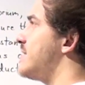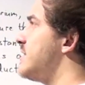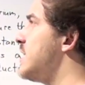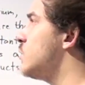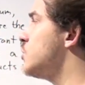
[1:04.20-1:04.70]
is
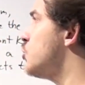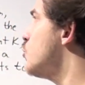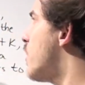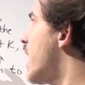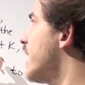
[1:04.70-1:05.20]
equal to
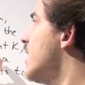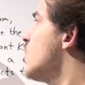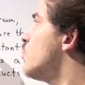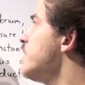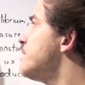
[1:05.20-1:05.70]
my
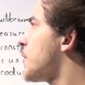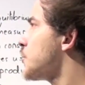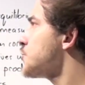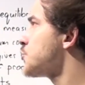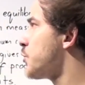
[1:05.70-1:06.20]

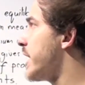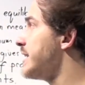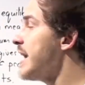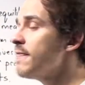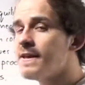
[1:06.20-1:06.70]
reverse rate.
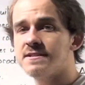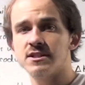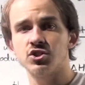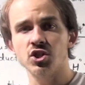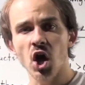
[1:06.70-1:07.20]
And this
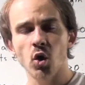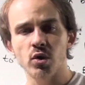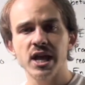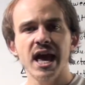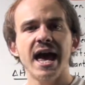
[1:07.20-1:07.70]
is
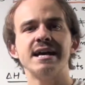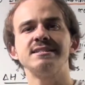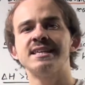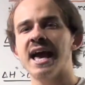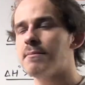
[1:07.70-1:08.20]
known
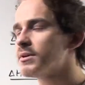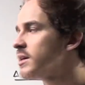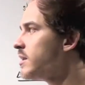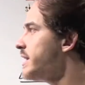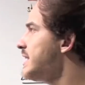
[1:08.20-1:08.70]
as
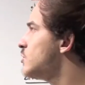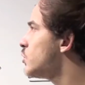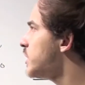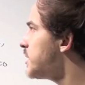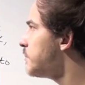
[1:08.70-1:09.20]
chemical
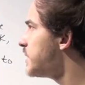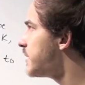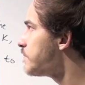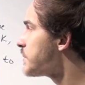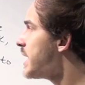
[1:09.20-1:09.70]

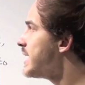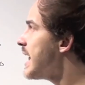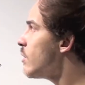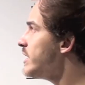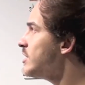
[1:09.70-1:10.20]
equilibrium.
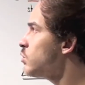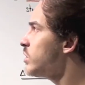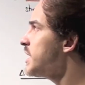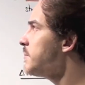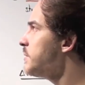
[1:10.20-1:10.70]
Now,
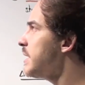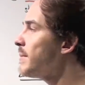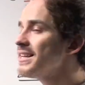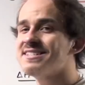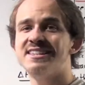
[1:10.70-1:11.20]
equilibrium
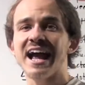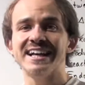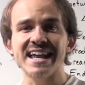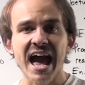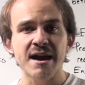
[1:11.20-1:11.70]
is
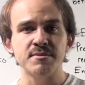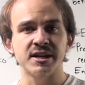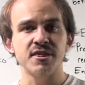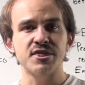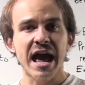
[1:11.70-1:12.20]
dynamic,
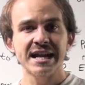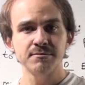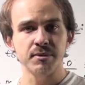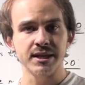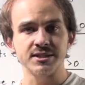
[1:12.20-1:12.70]
and
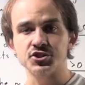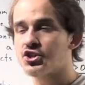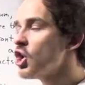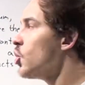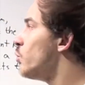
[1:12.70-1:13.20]
that
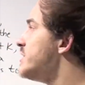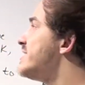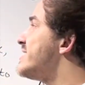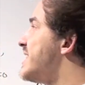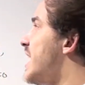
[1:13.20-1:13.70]
means we
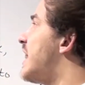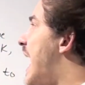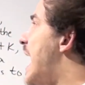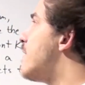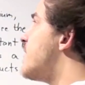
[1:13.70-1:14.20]
still
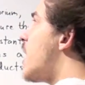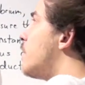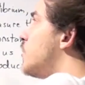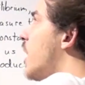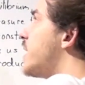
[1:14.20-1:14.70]
have
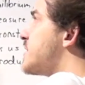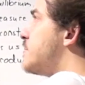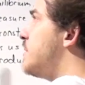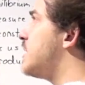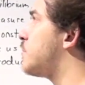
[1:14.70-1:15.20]
our products
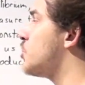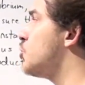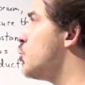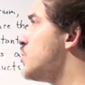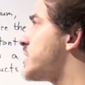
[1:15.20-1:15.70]
being
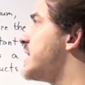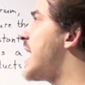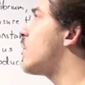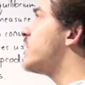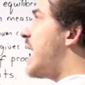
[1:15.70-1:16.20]
produced and
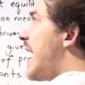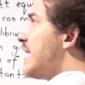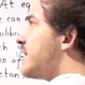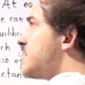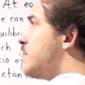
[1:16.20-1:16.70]
our
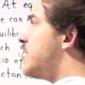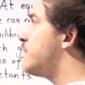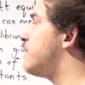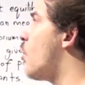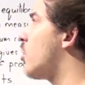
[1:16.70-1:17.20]
reactants being
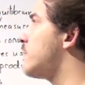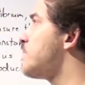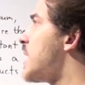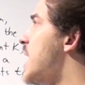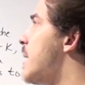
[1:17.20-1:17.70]
formed,
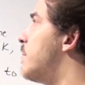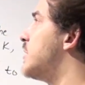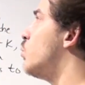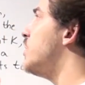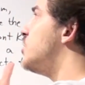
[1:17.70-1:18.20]

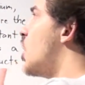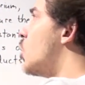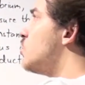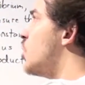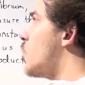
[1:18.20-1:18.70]
but we
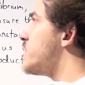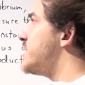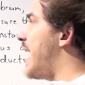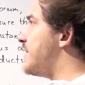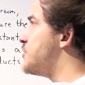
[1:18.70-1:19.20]
don't
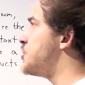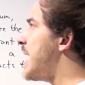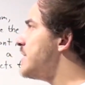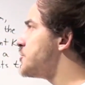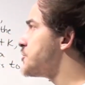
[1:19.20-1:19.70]
notice any
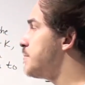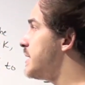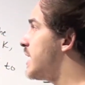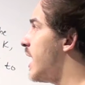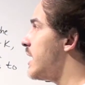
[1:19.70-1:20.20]
changes
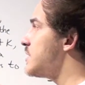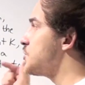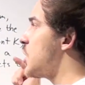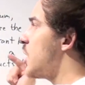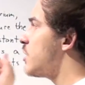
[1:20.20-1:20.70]

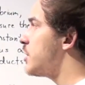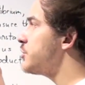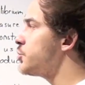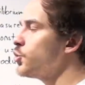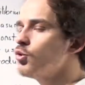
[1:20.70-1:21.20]
because the
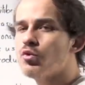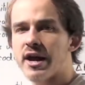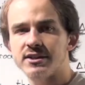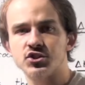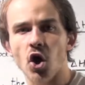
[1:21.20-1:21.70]
two
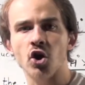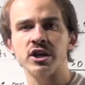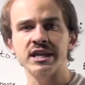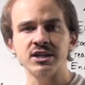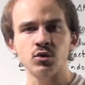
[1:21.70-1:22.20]
rates are
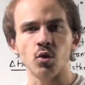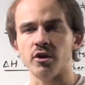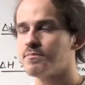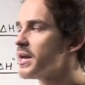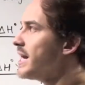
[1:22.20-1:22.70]

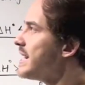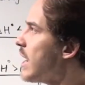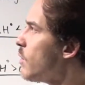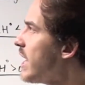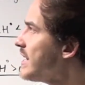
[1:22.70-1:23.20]
equal.
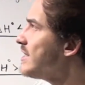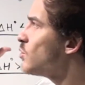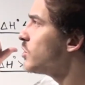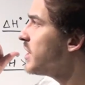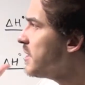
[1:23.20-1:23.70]
Now at
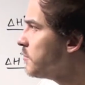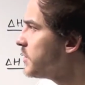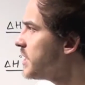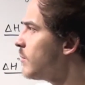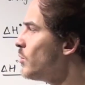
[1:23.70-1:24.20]

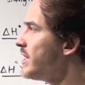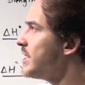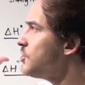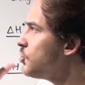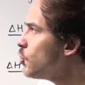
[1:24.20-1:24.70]
equilibrium, we
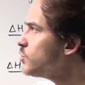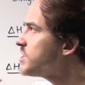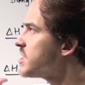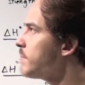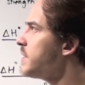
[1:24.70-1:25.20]
can use
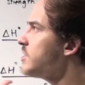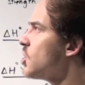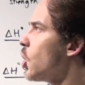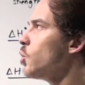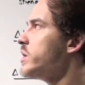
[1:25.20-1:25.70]
something
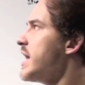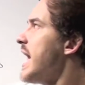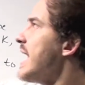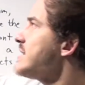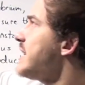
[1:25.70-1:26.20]
known
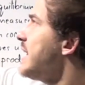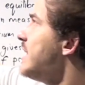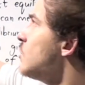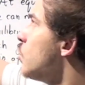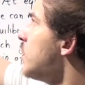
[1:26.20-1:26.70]
as the
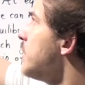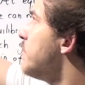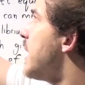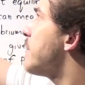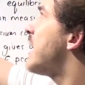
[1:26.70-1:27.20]

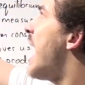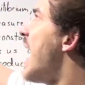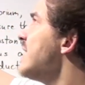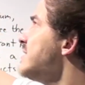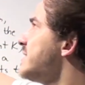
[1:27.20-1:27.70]
equilibrium
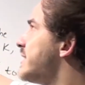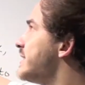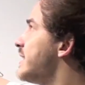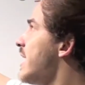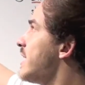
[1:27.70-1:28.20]

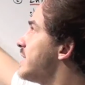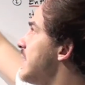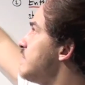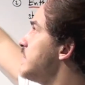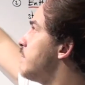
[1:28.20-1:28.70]
constant
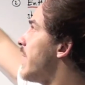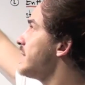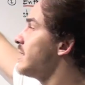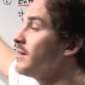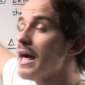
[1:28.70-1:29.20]
given by
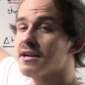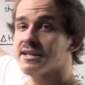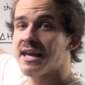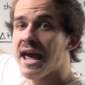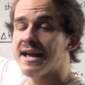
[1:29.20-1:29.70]
the letter
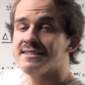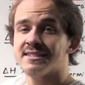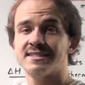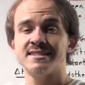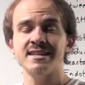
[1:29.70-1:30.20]
K
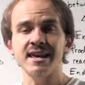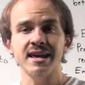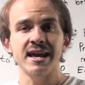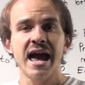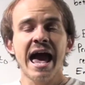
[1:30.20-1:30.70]
to
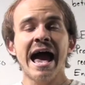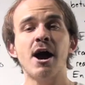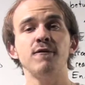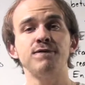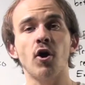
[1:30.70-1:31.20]
see
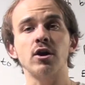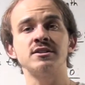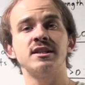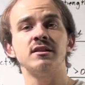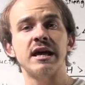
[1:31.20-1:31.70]
how far
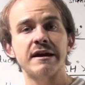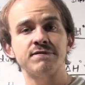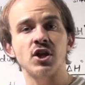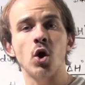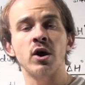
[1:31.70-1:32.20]
to the
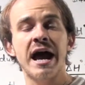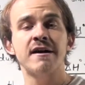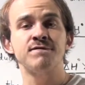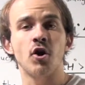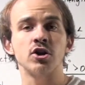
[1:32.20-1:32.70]
left or
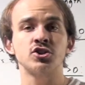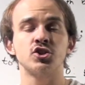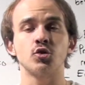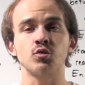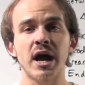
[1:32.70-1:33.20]
how far to
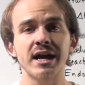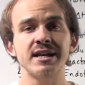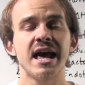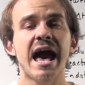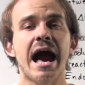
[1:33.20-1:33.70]
the
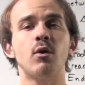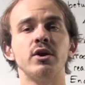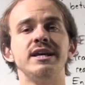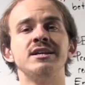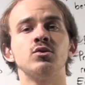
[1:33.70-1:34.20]
right
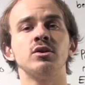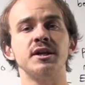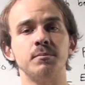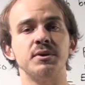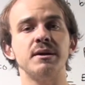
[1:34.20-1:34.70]
our
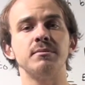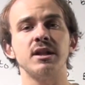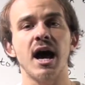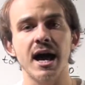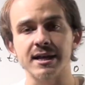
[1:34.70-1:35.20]
equilibrium
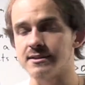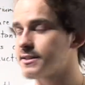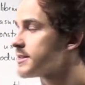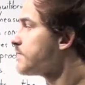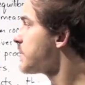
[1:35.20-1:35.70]

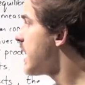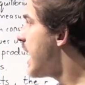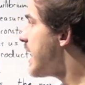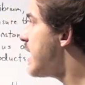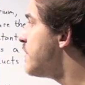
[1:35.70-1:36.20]
lies.
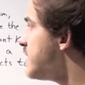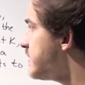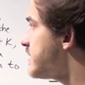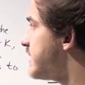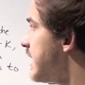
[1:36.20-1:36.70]
And this
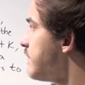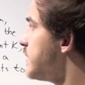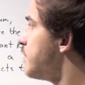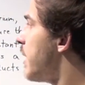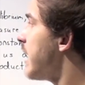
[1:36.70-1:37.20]
is
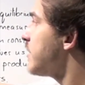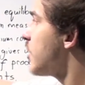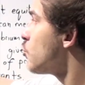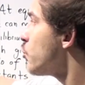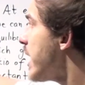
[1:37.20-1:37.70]
given by
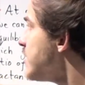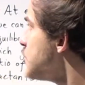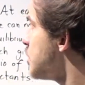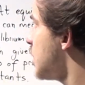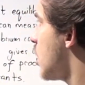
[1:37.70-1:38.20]
the
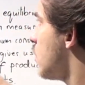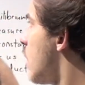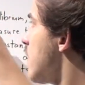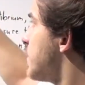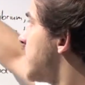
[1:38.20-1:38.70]
ratio
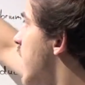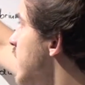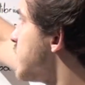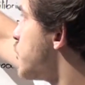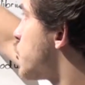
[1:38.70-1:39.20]
of the
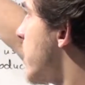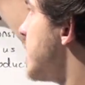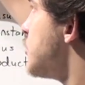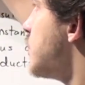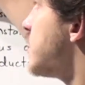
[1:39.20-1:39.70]

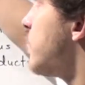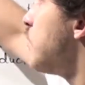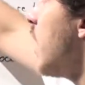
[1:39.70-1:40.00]
concentrations of